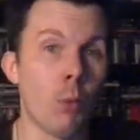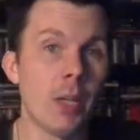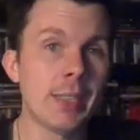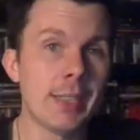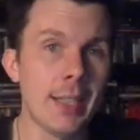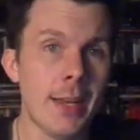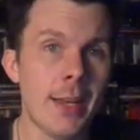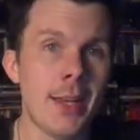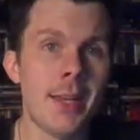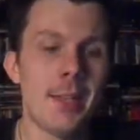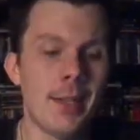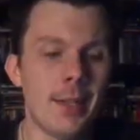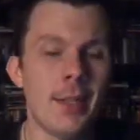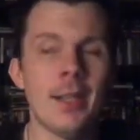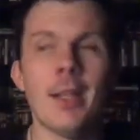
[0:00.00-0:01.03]
was a hit.
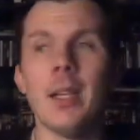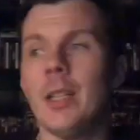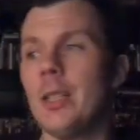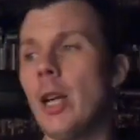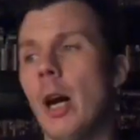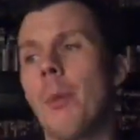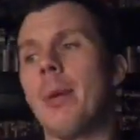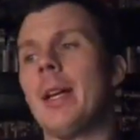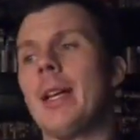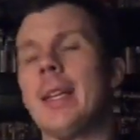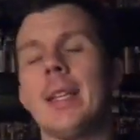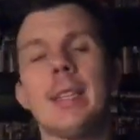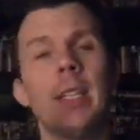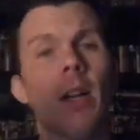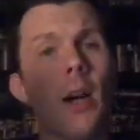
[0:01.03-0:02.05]
Nominated
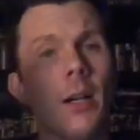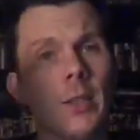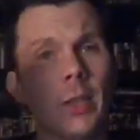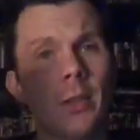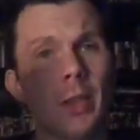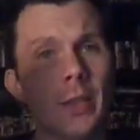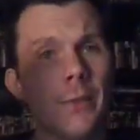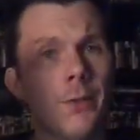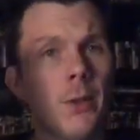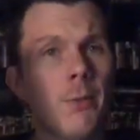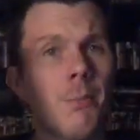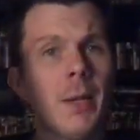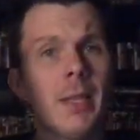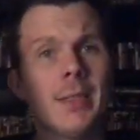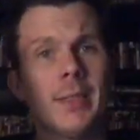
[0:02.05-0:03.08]
at the Oscars for
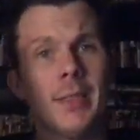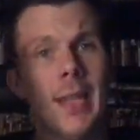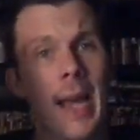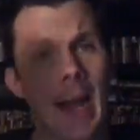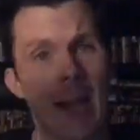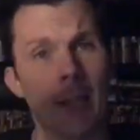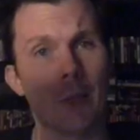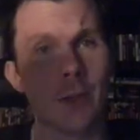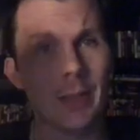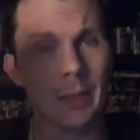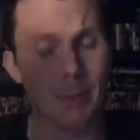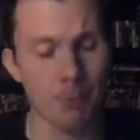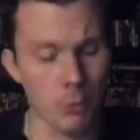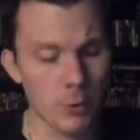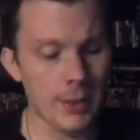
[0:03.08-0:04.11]
Best Actress,
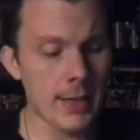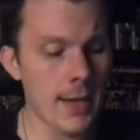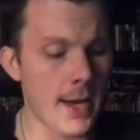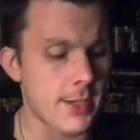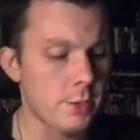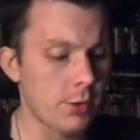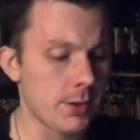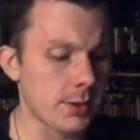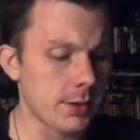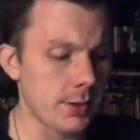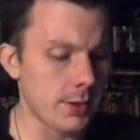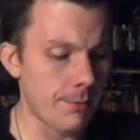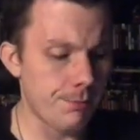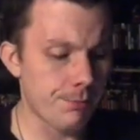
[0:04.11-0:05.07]
Supporting Actress.